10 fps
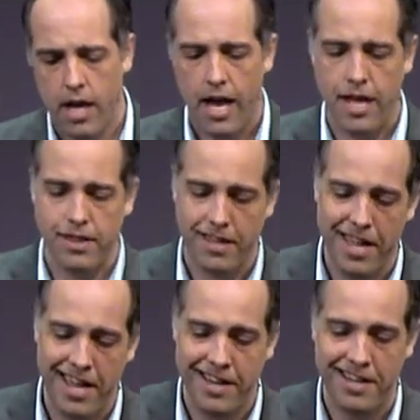And
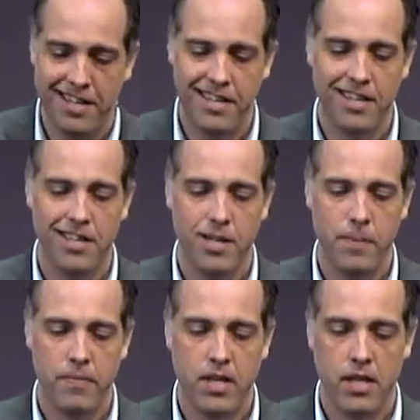then
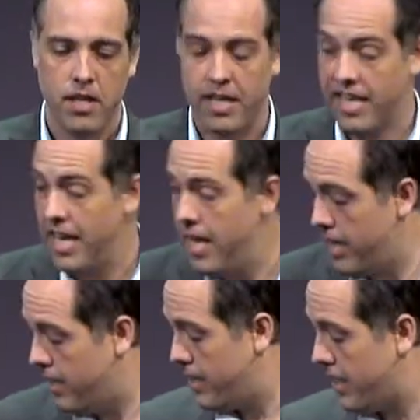the
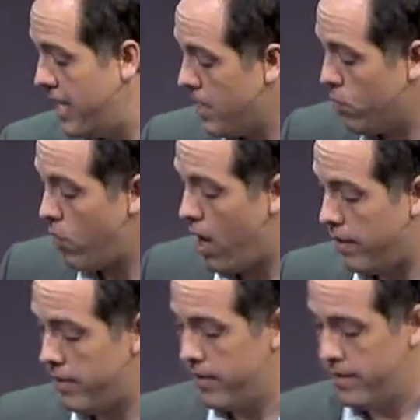king, the king had run,